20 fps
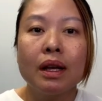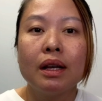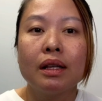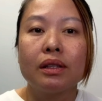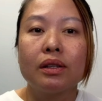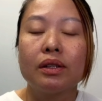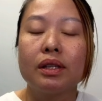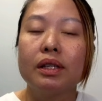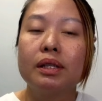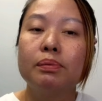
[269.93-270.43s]

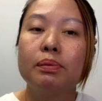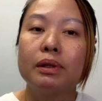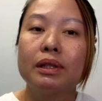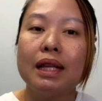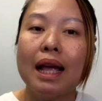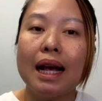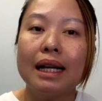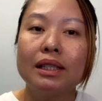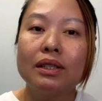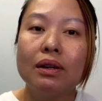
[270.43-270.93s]
So this
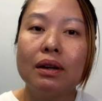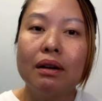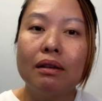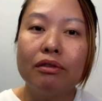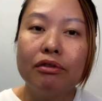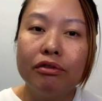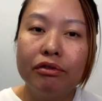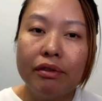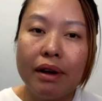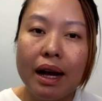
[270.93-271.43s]
protects your
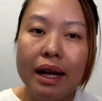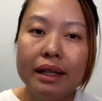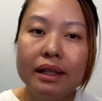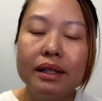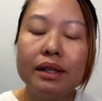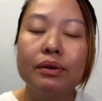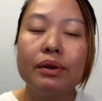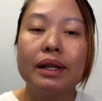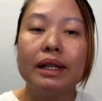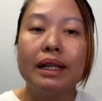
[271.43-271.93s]
fund
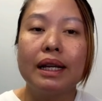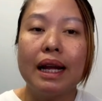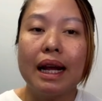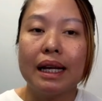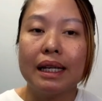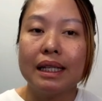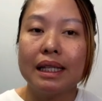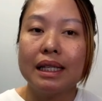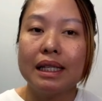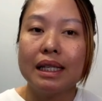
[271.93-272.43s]
during the
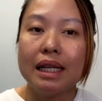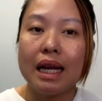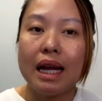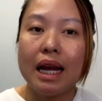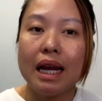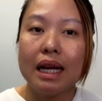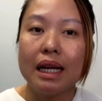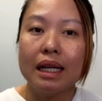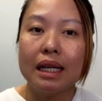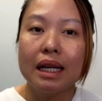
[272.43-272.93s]

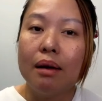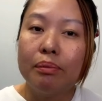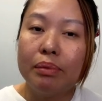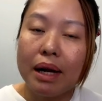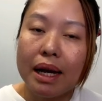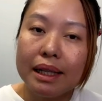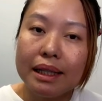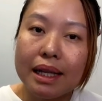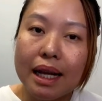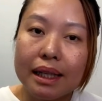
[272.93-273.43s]
exchange
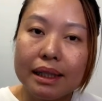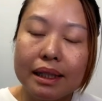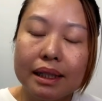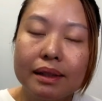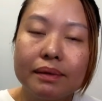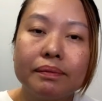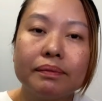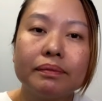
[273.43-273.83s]
process.